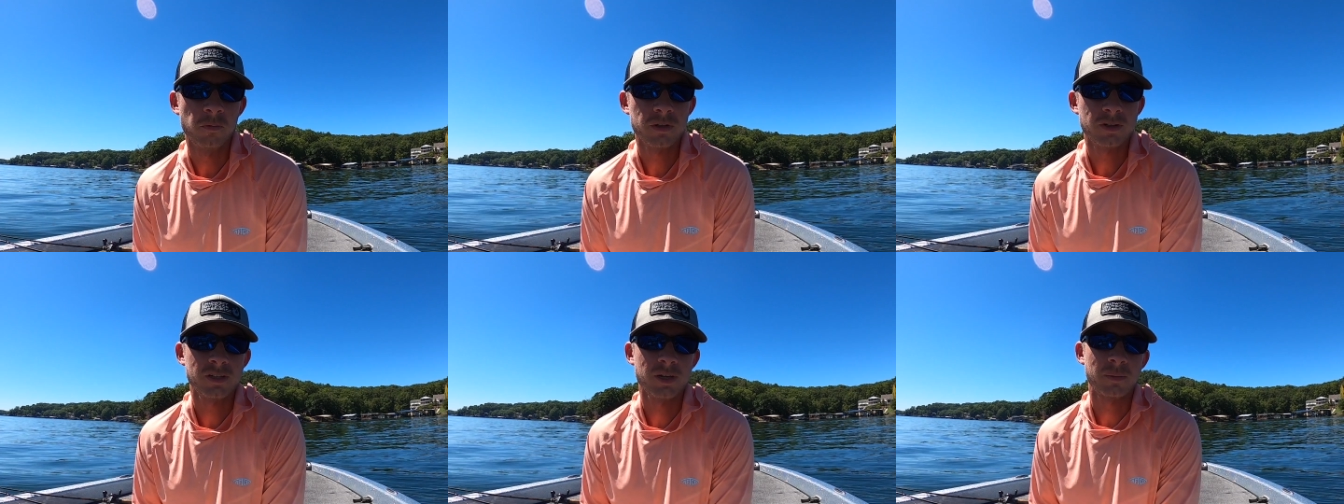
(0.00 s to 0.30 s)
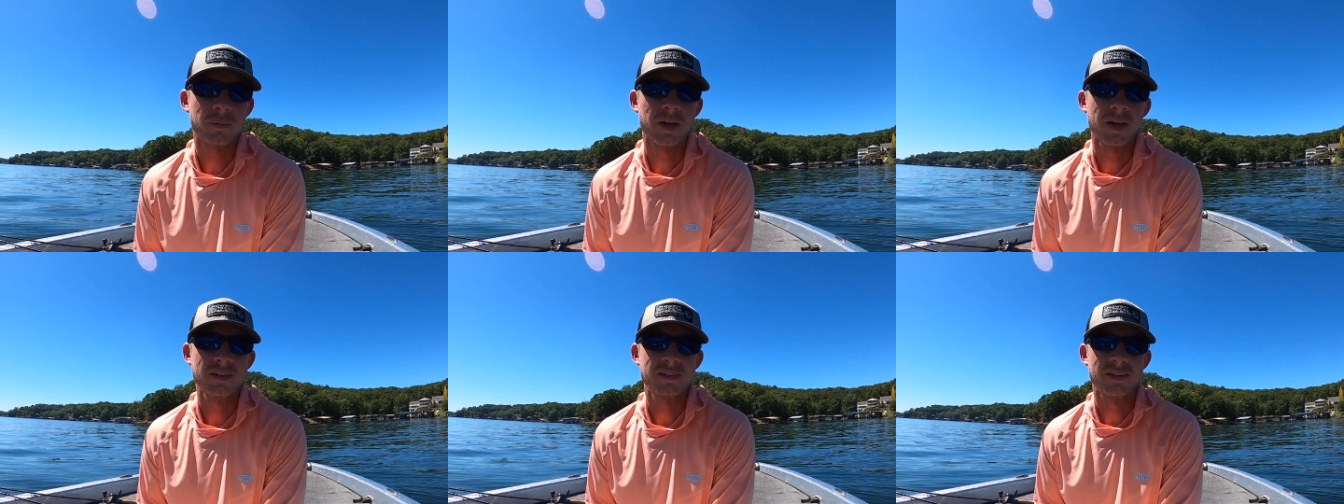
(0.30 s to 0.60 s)
What's
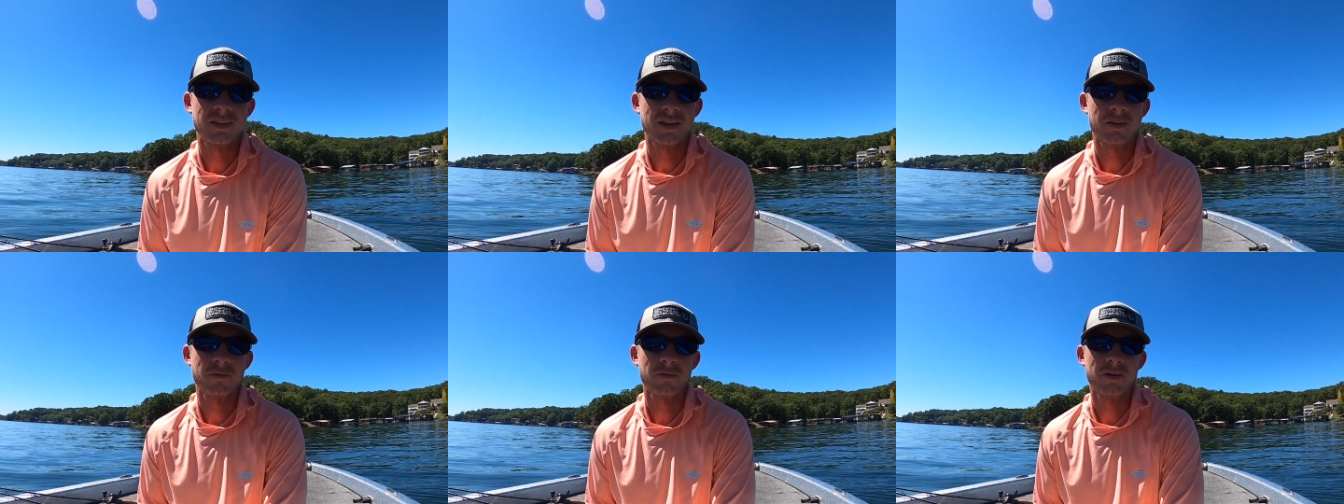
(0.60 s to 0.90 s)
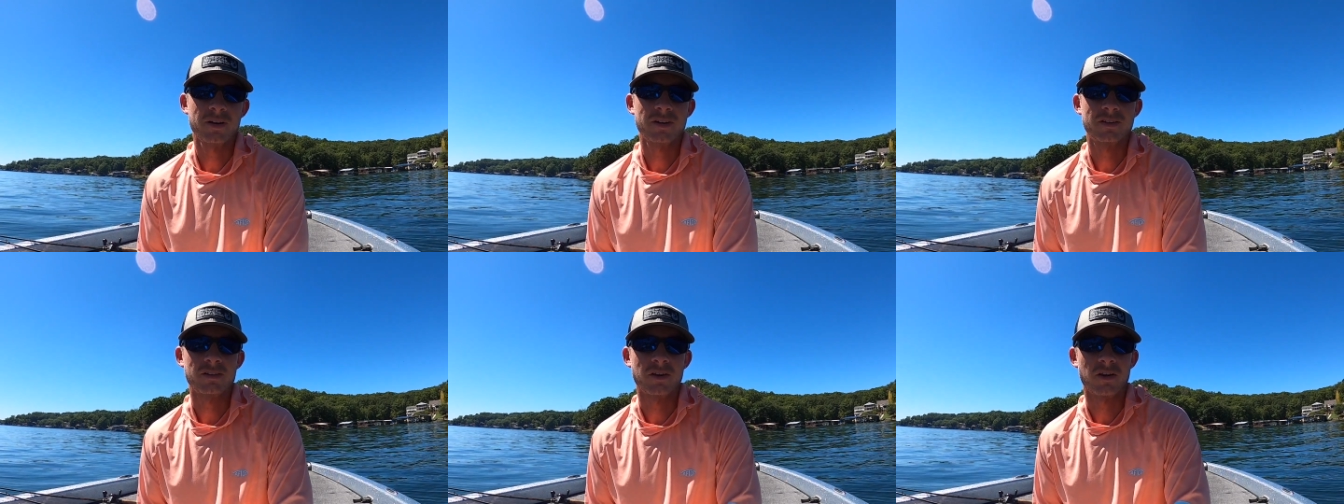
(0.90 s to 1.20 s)
up, guys? Today
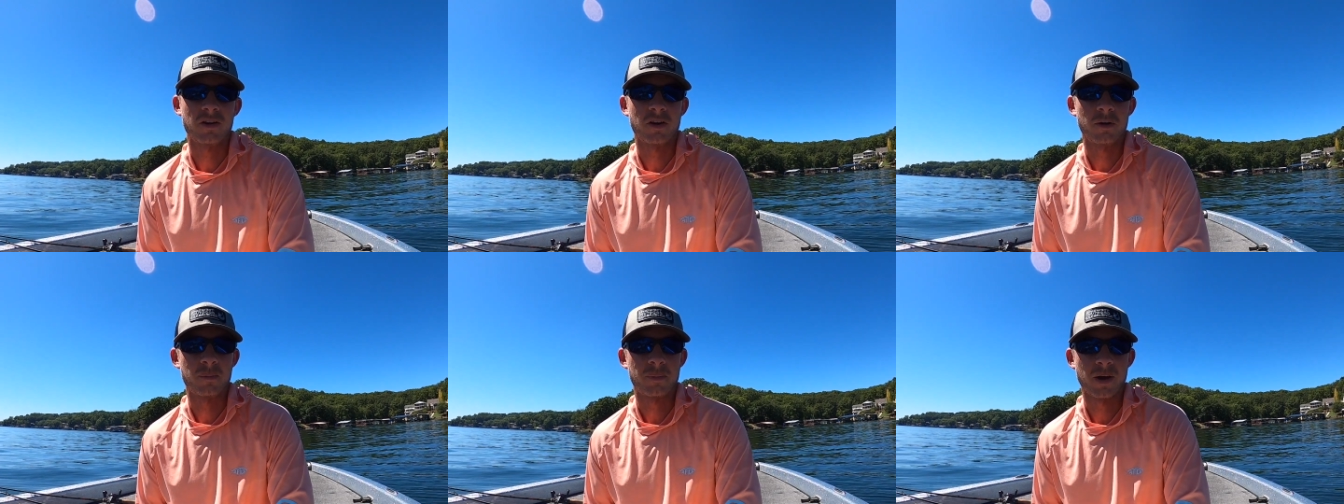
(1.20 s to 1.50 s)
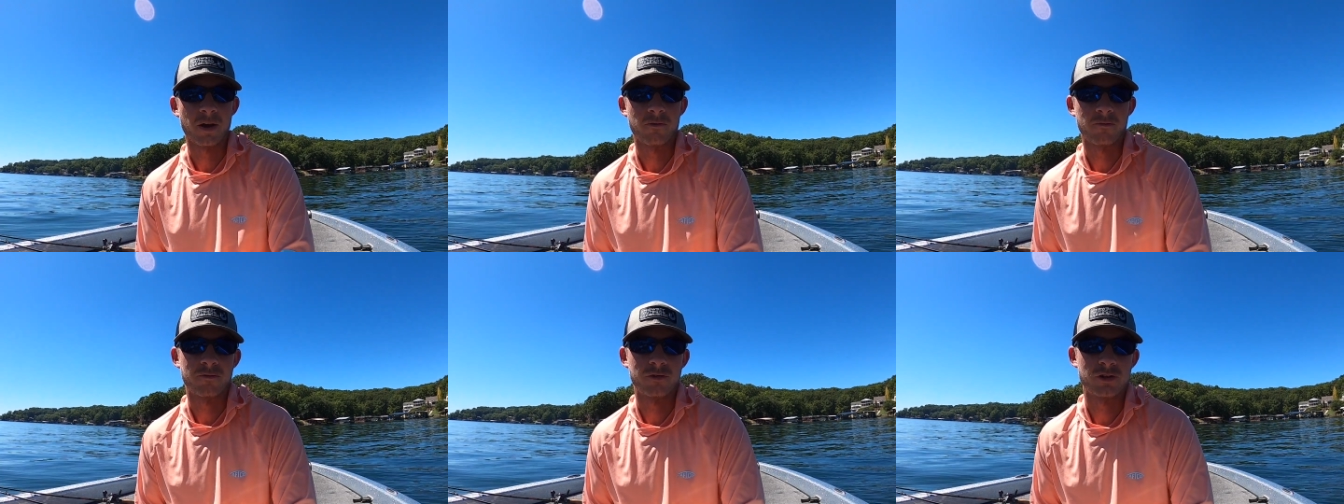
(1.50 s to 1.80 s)
we're going to talk
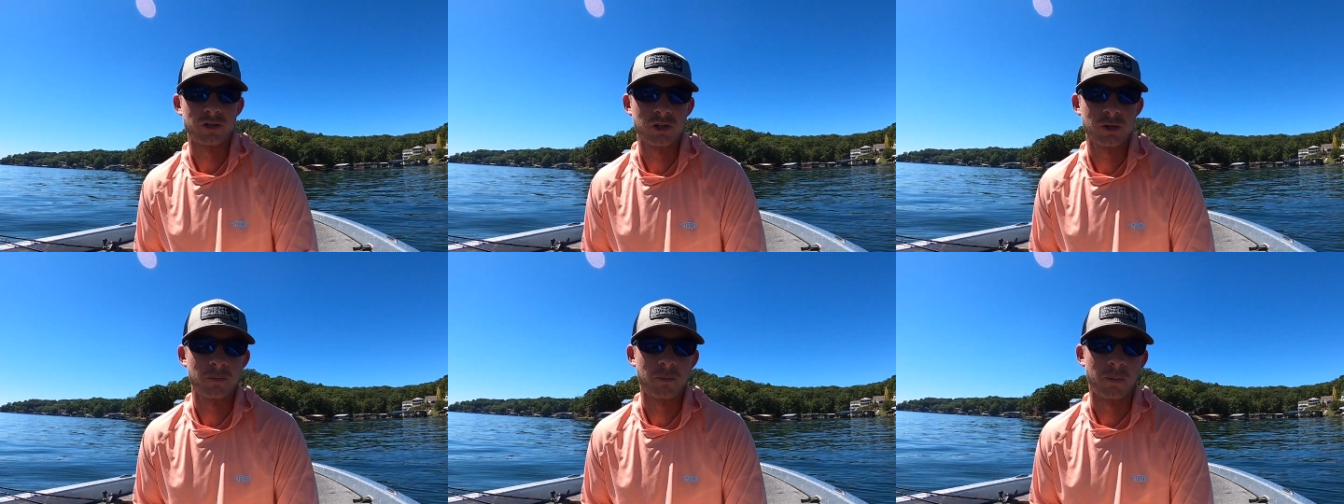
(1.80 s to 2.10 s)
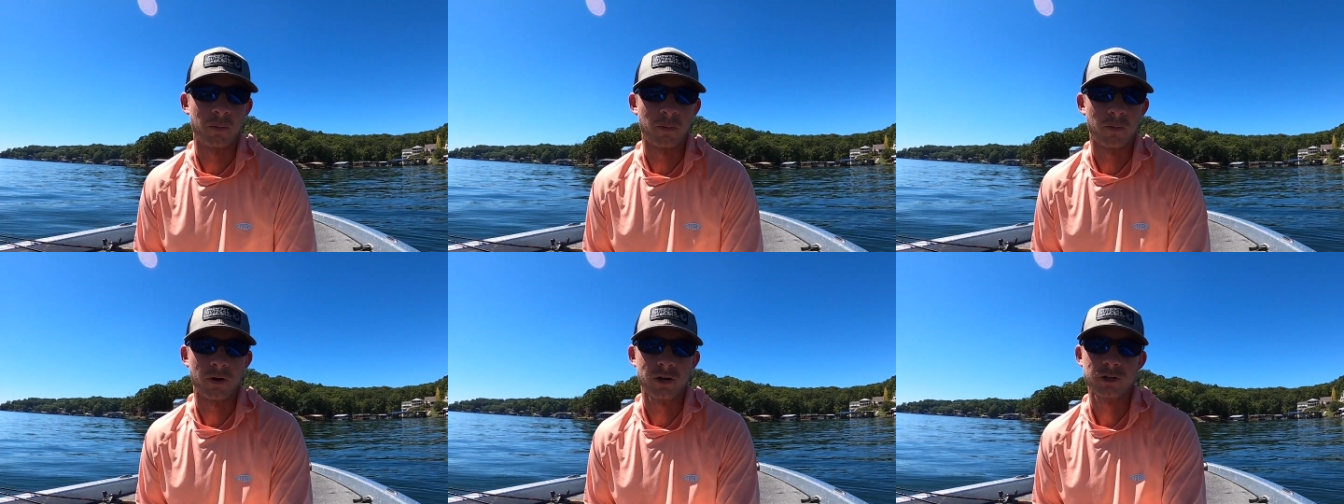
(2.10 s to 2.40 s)
about fishing
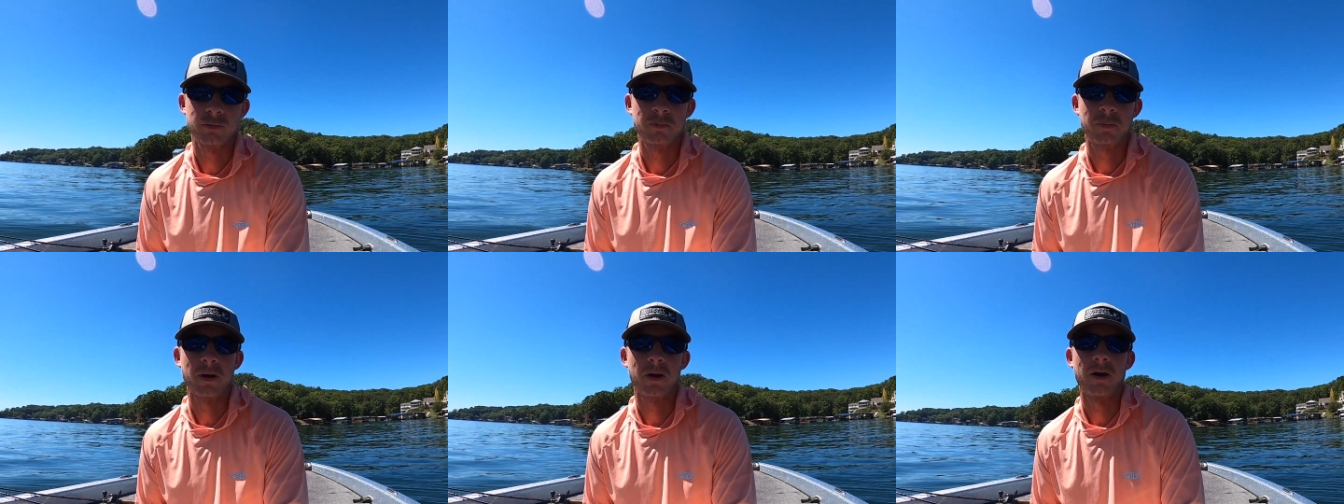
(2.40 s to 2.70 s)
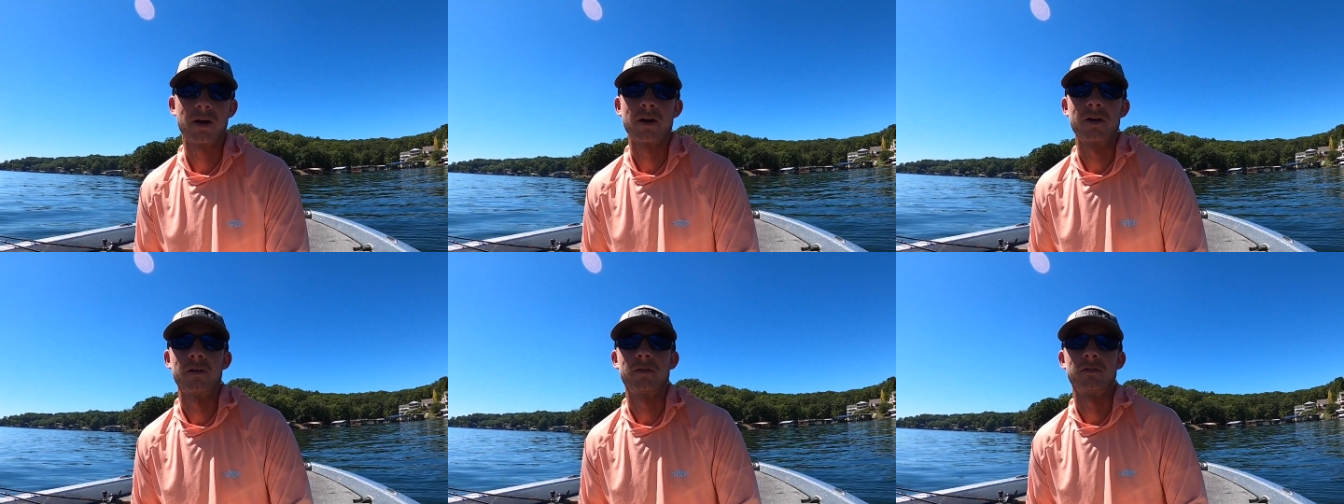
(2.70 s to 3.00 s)
brush
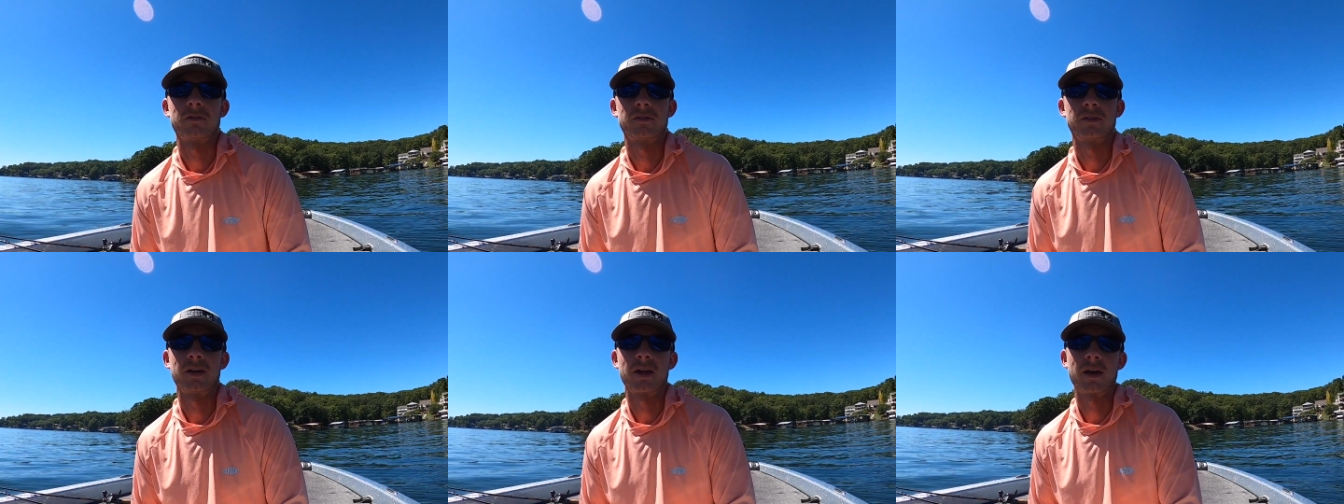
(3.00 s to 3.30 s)
piles.